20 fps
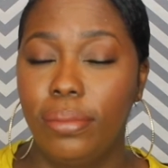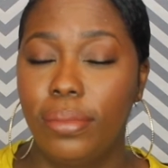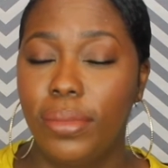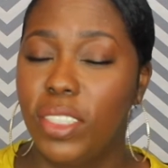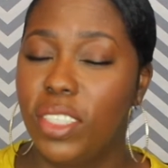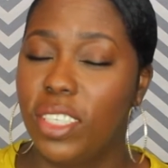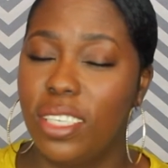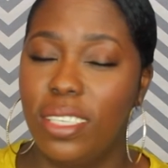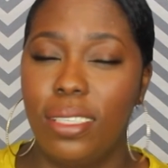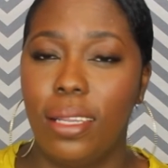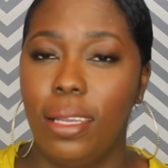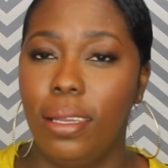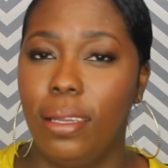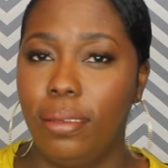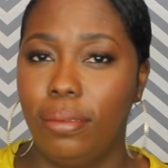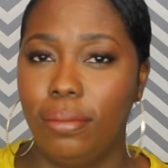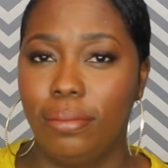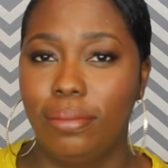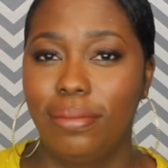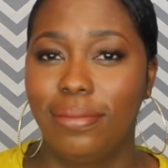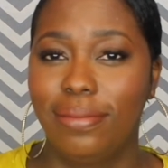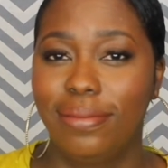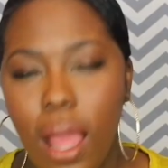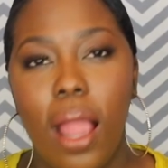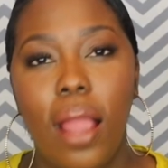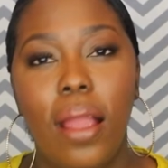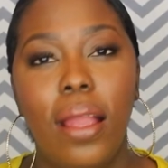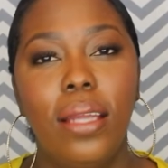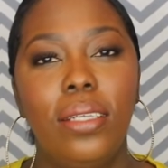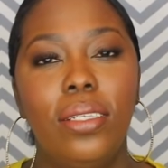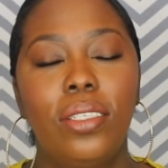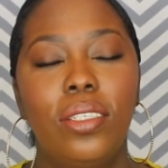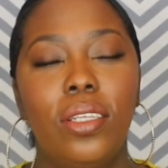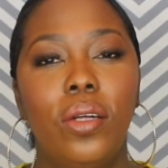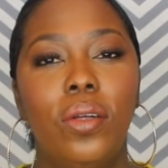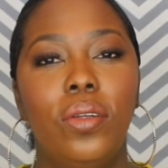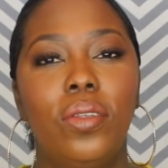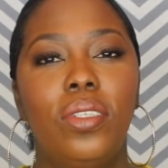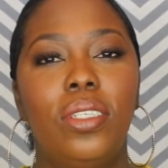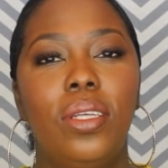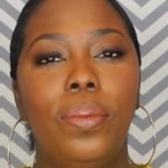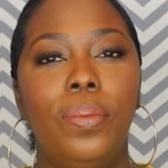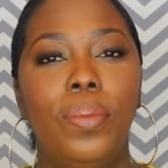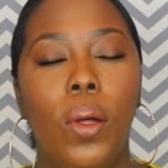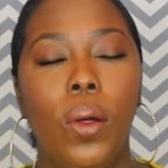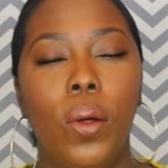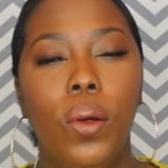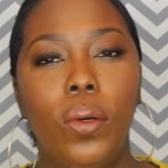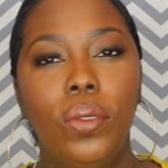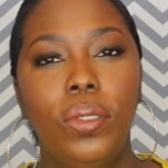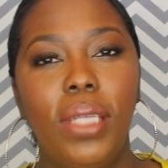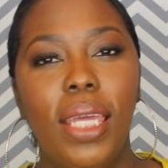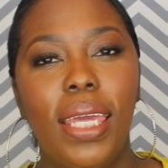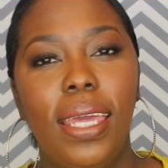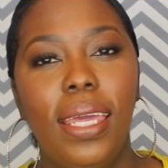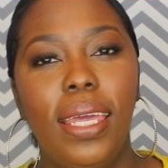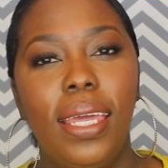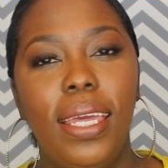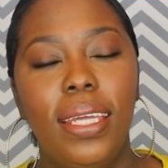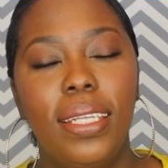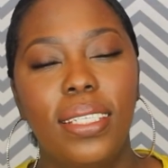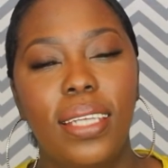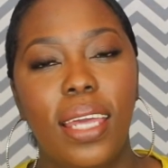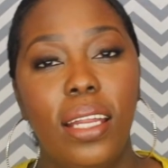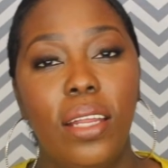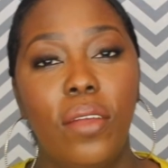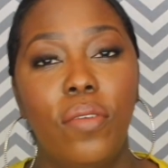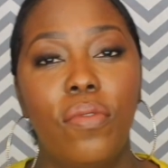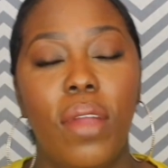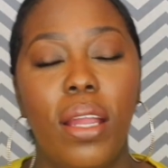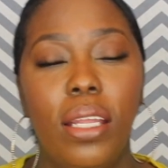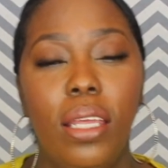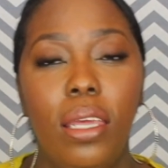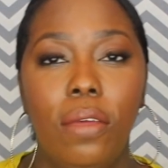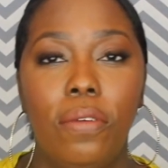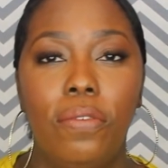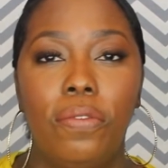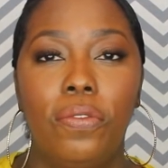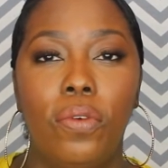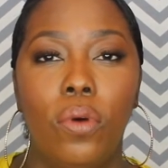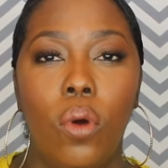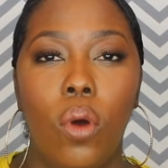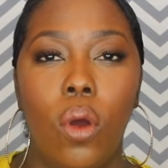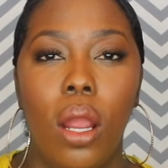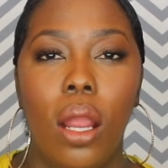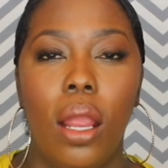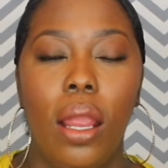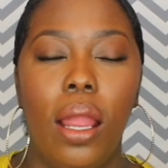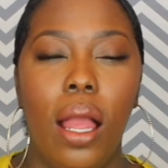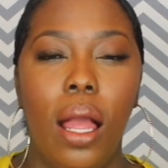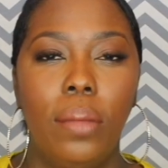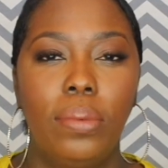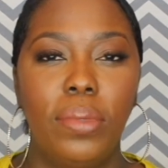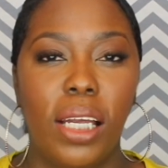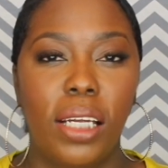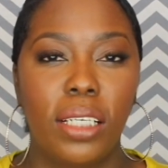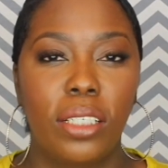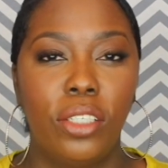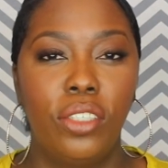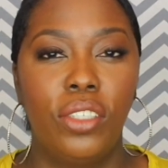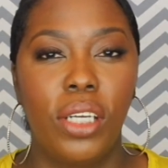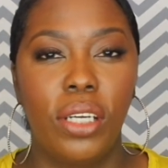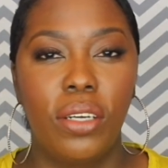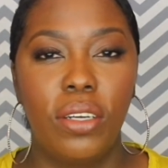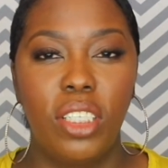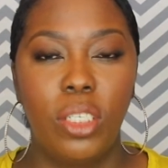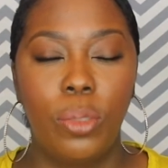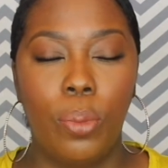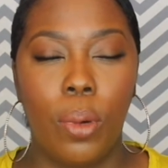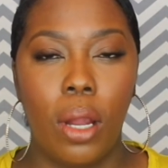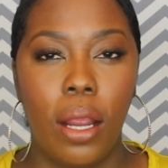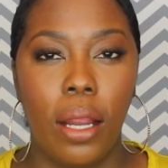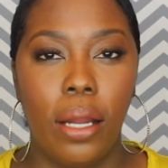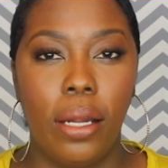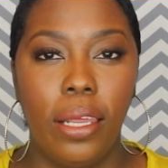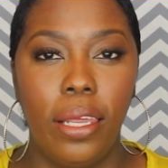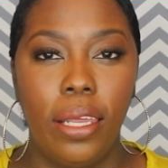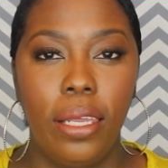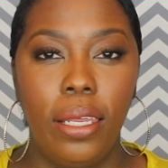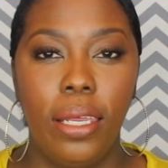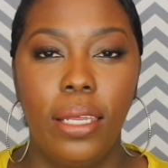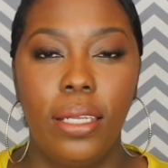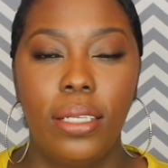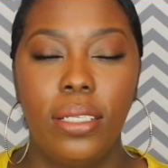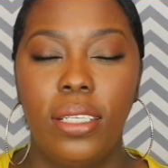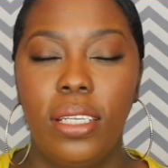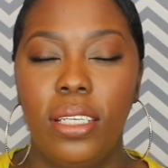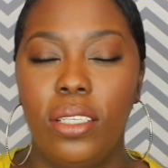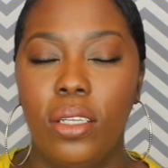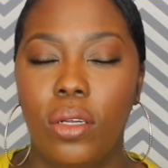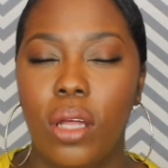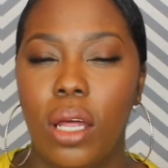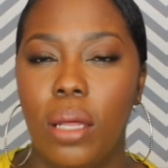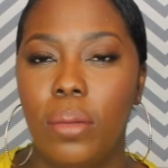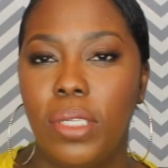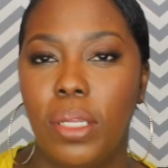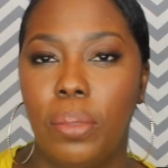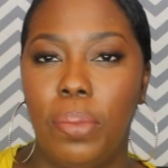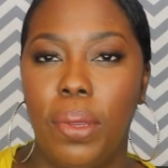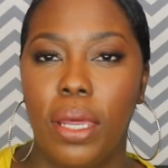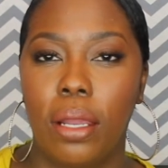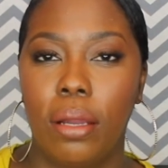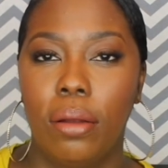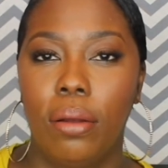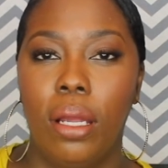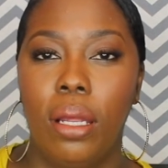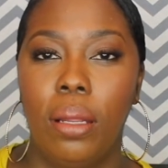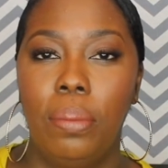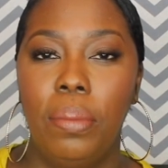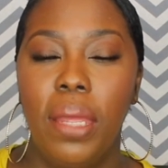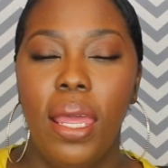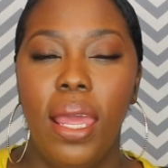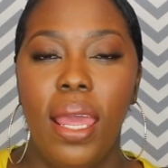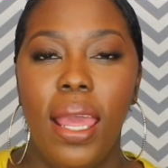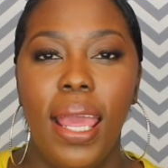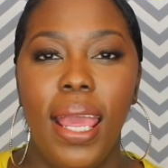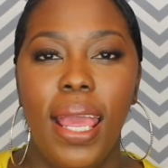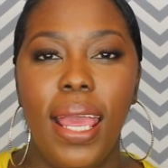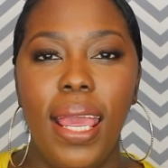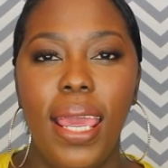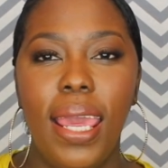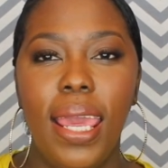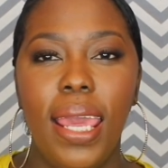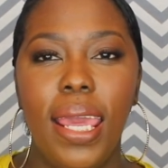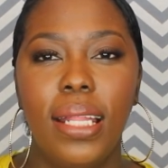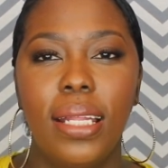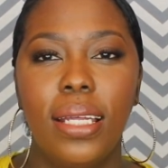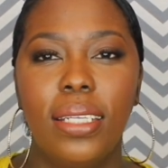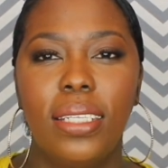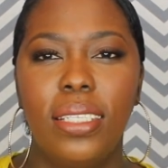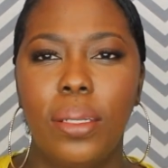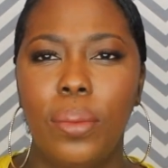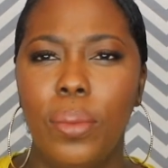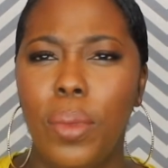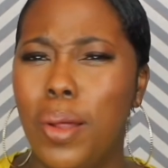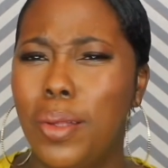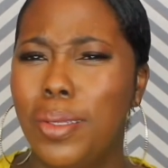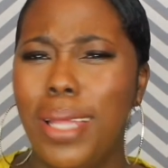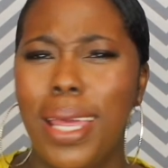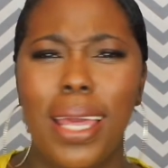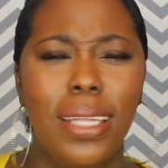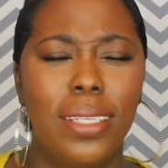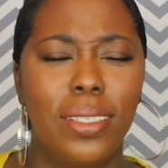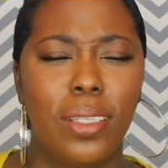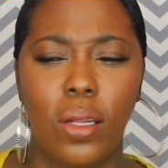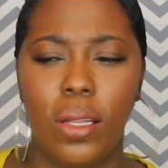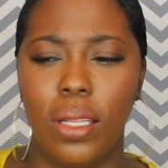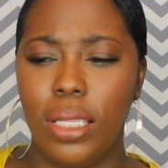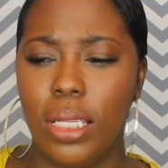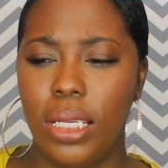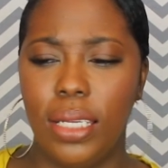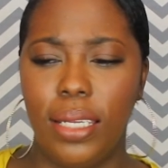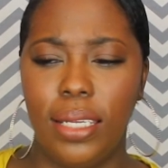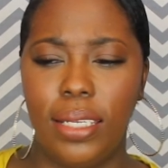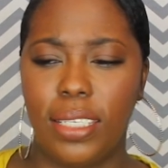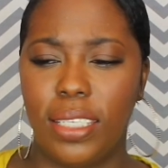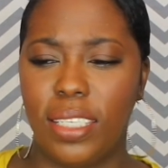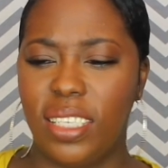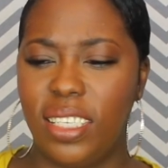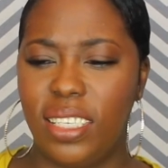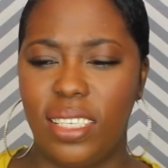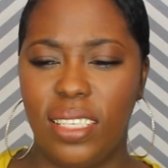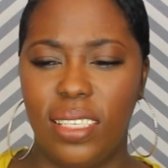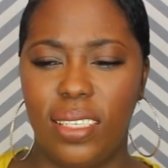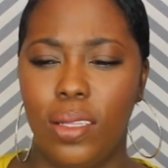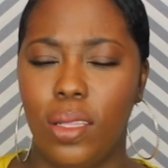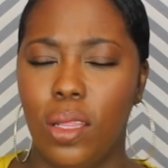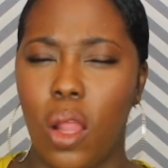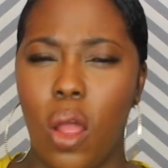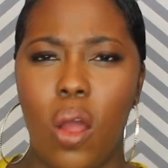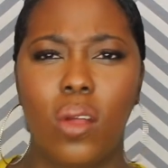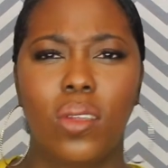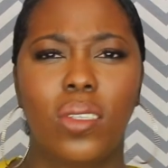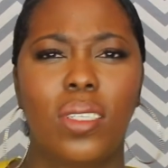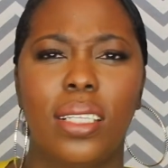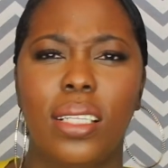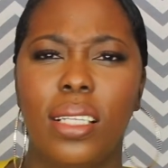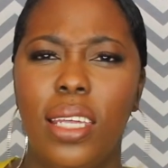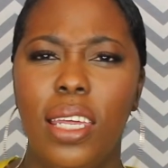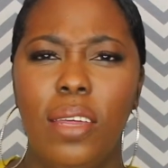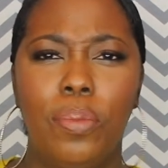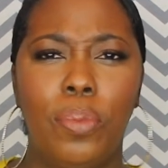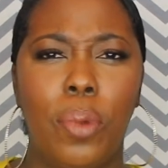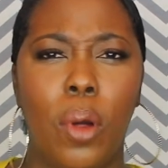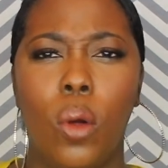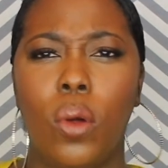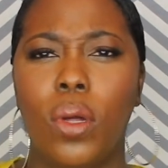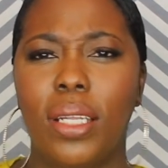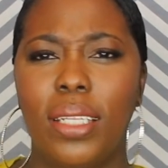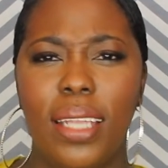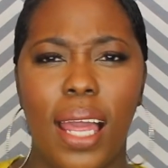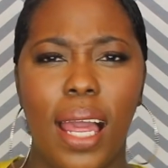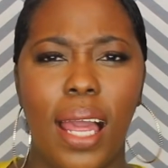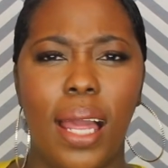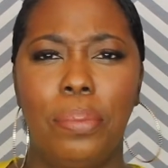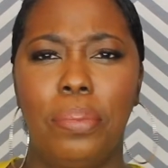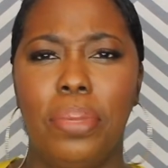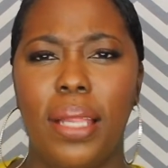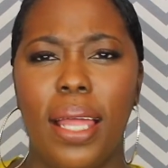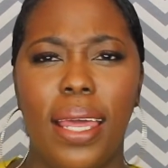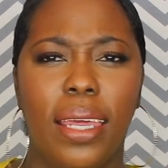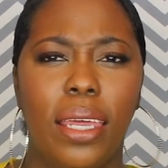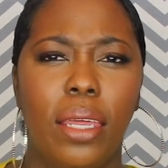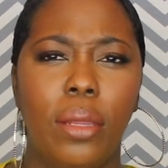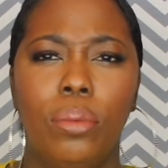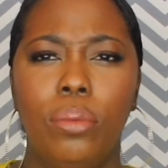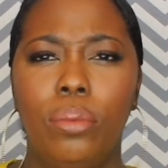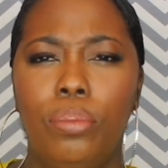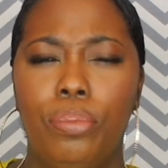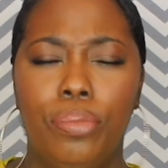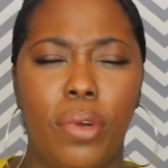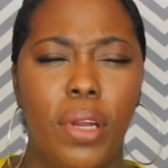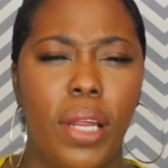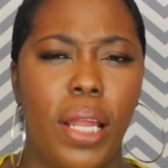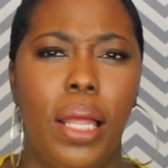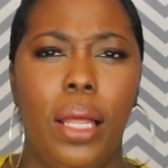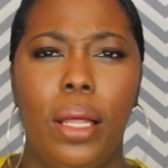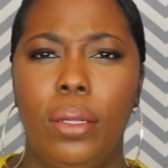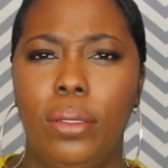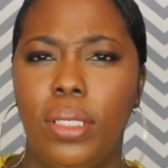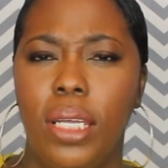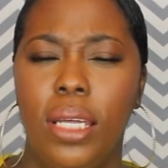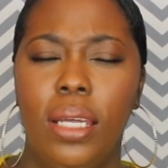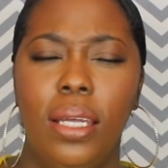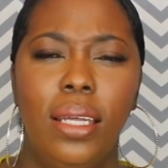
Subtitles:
Just saying. Alright, so Simone is getting ready for Dr. Jared's party, and Cecil comes to pick her up. And Simone has on this long sleeve polka dot black and brown